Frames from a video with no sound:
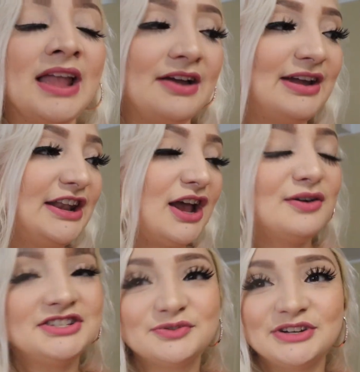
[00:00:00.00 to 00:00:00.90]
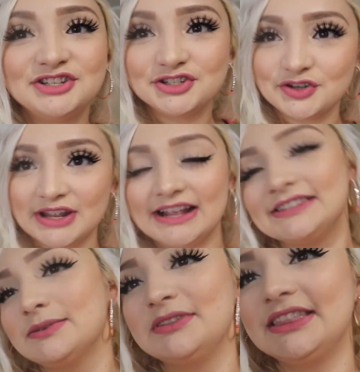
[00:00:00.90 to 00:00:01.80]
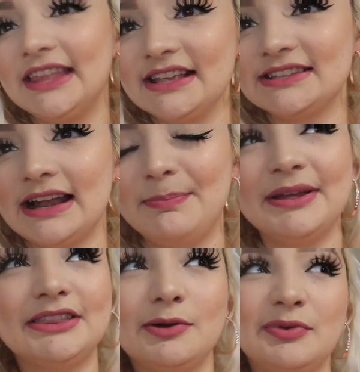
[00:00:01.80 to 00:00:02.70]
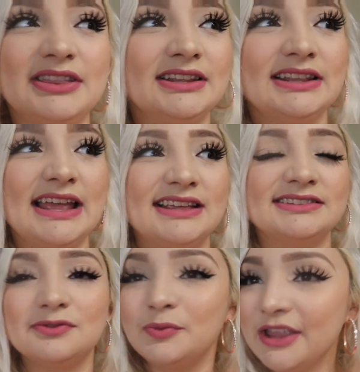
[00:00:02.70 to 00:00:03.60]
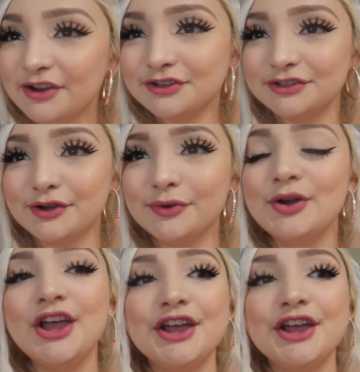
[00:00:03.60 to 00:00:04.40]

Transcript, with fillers: right now i just wanted to show you guys some of the things that i picked up within the last week or so